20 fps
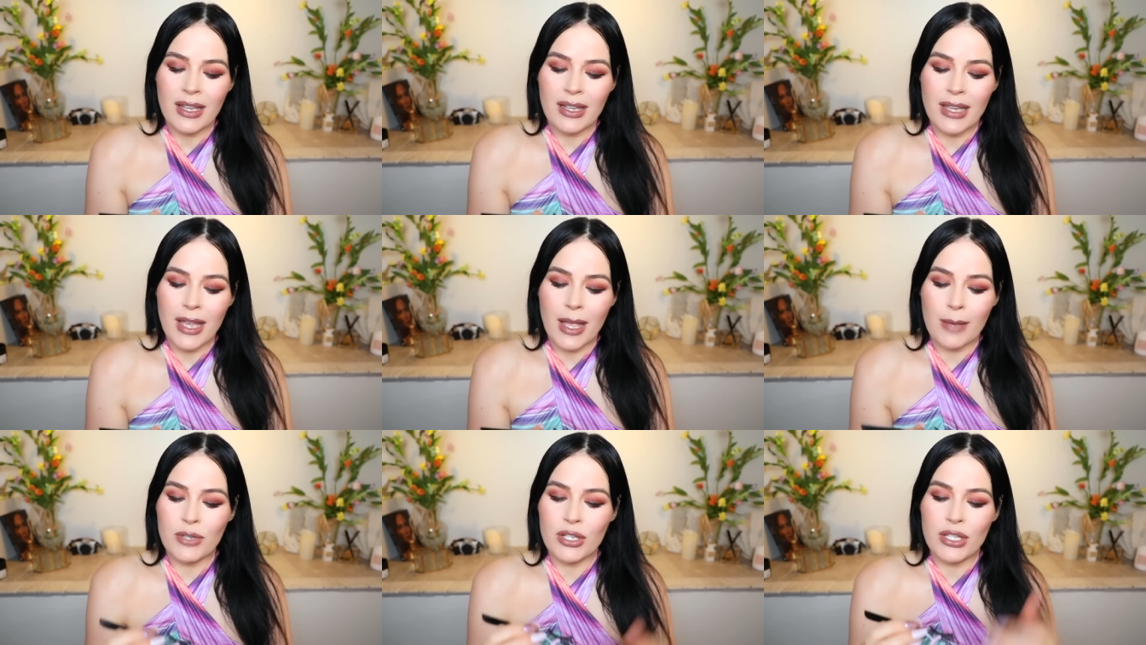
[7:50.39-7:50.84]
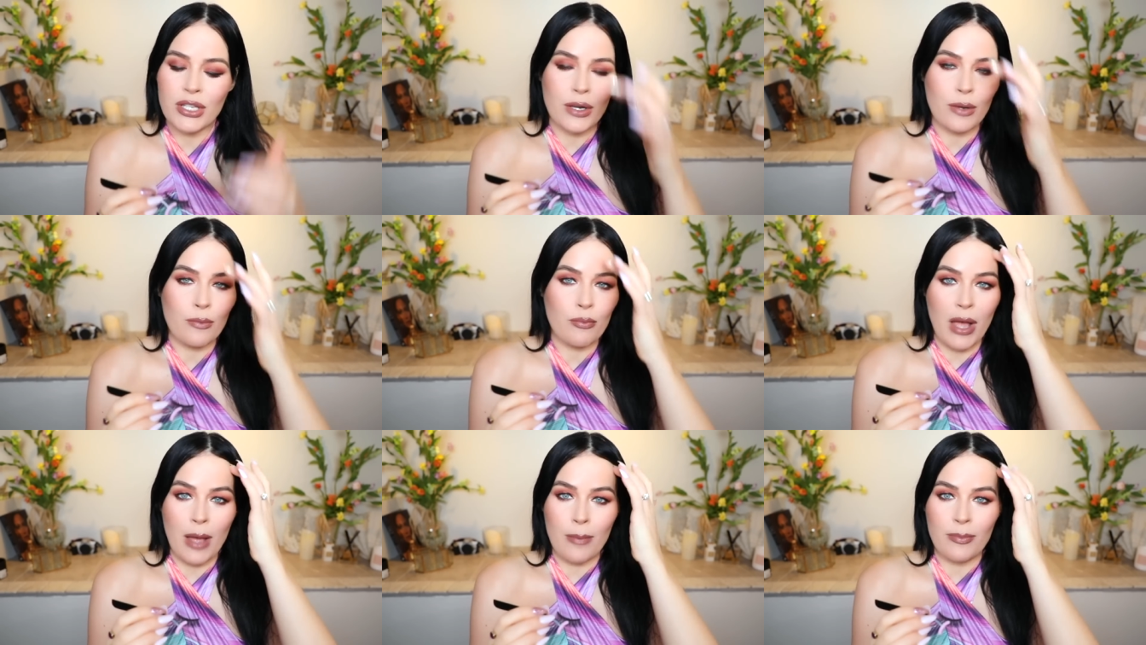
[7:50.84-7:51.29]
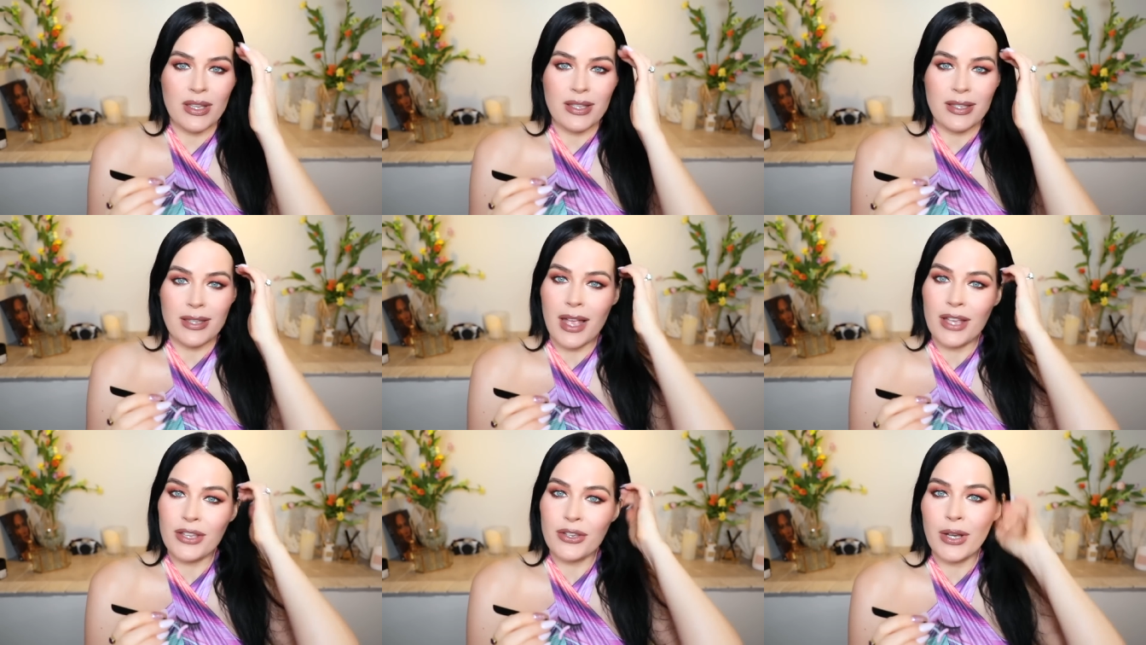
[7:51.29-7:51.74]
Yeah, I'm just gonna pop
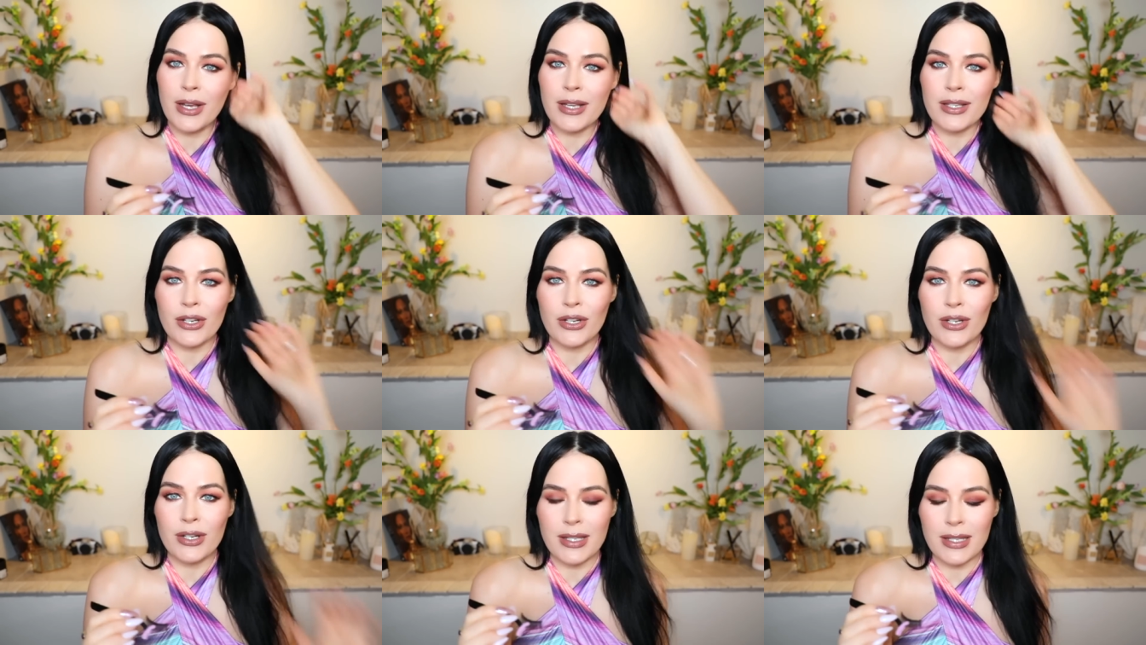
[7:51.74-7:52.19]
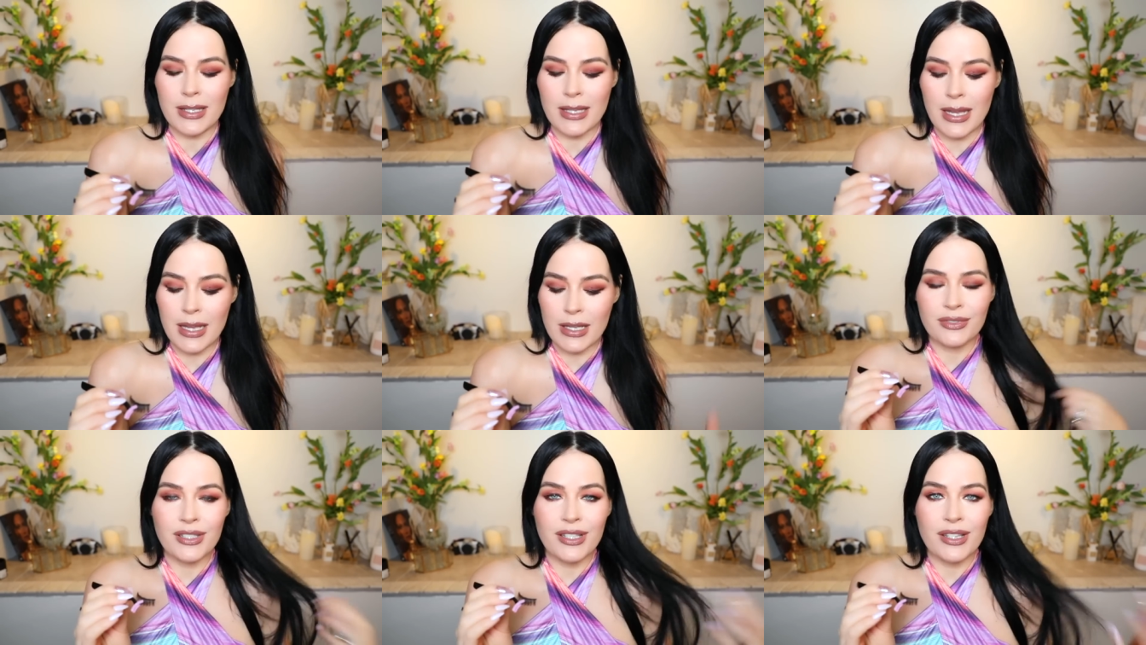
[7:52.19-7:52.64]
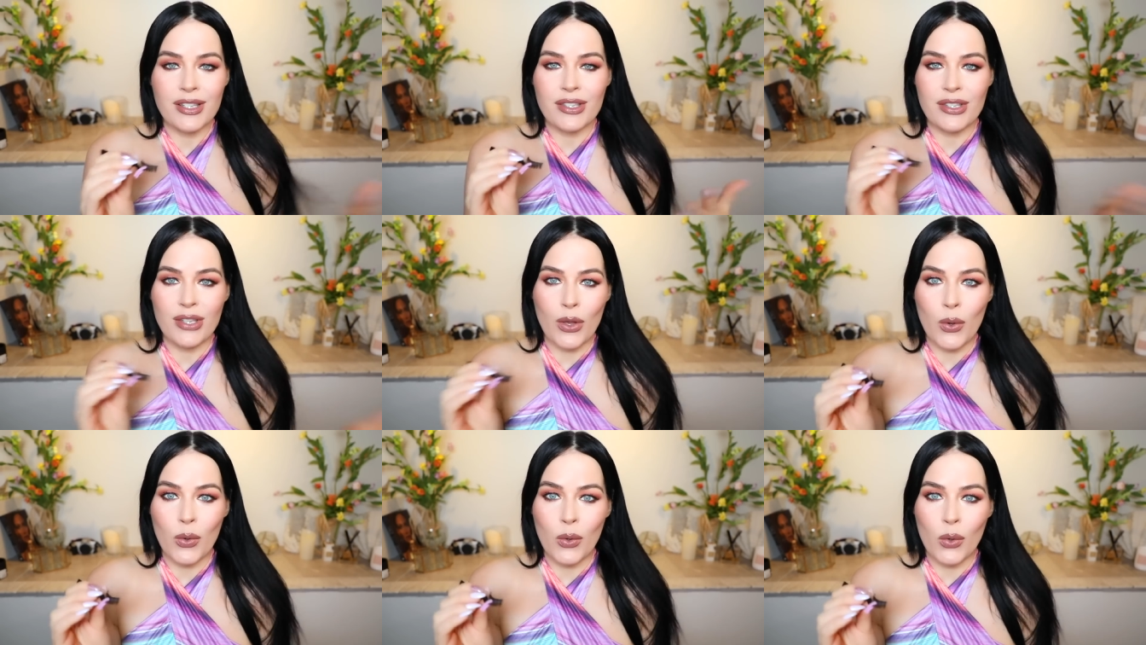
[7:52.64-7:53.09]
these on. You guys are gonna see it's
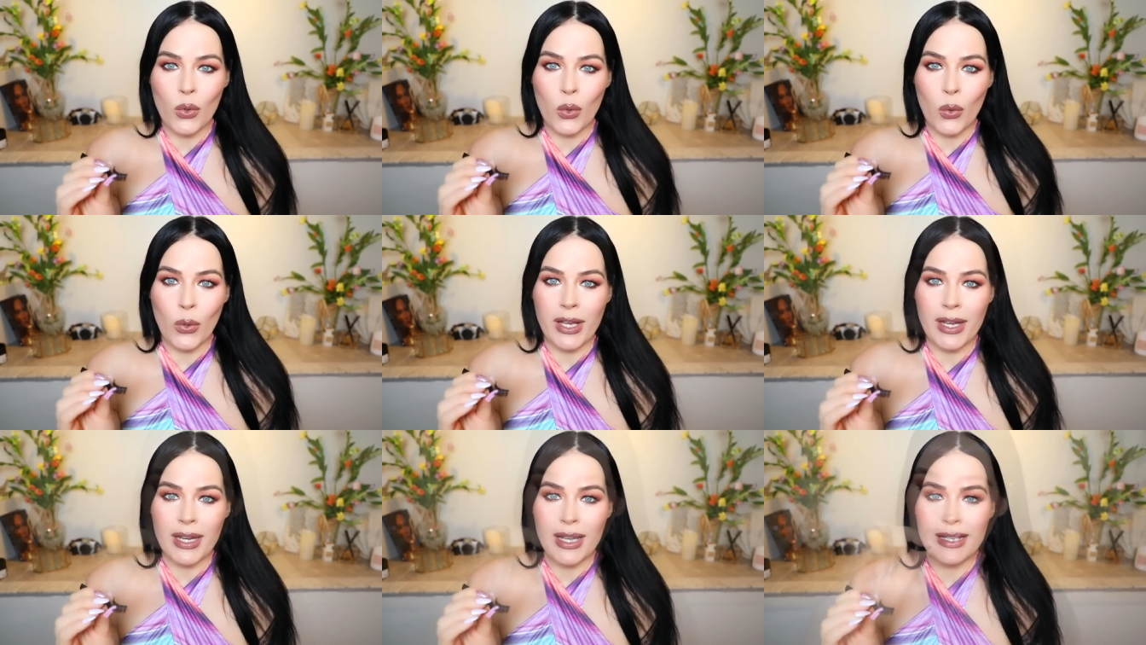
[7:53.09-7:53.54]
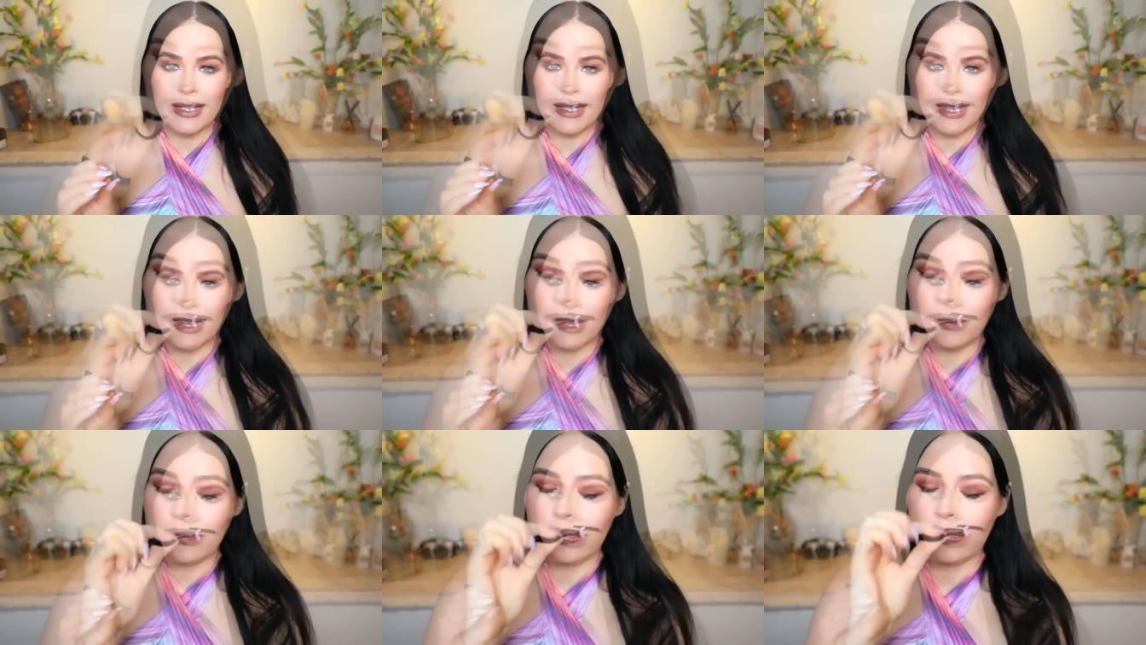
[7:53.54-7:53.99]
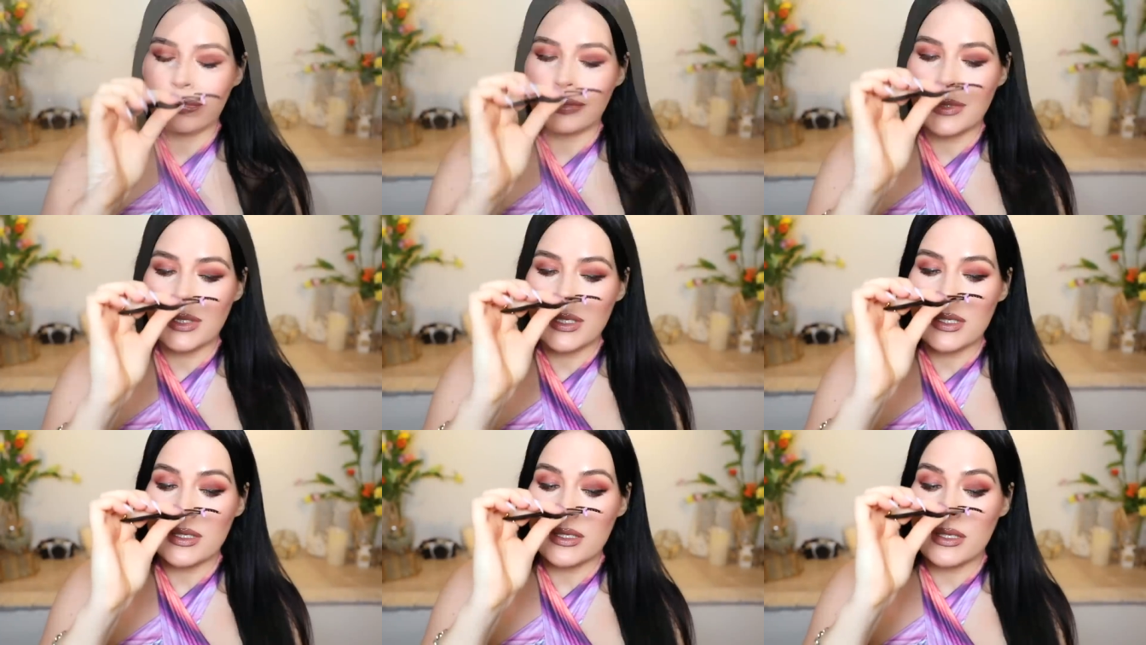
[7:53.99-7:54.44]
so quick and easy. Let me get
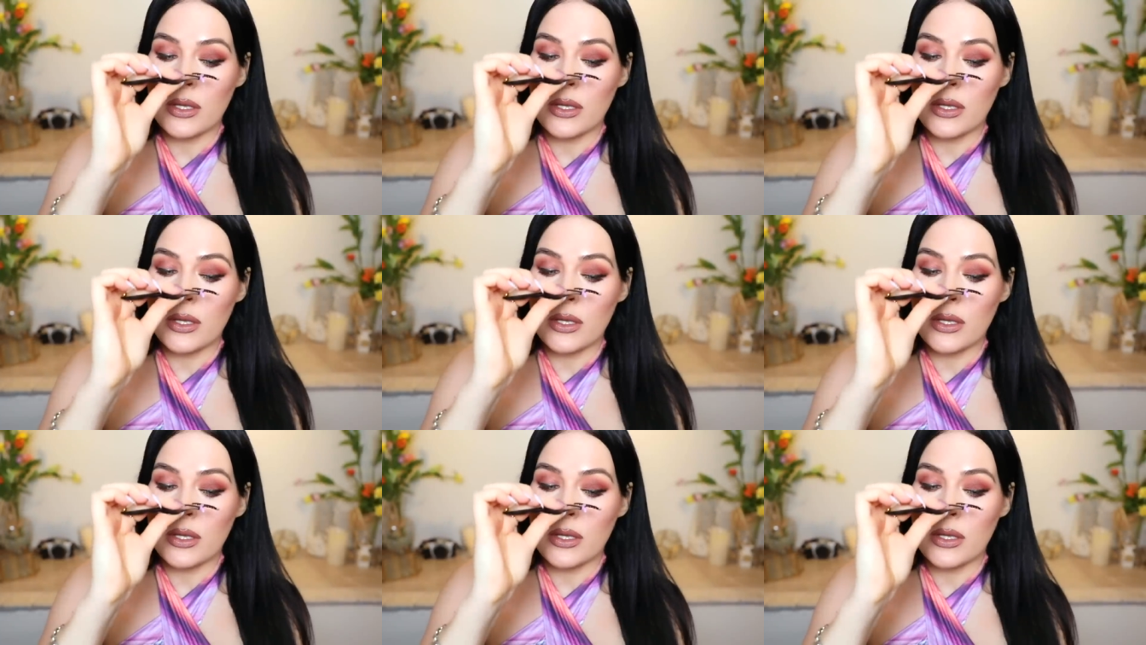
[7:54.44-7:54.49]
it.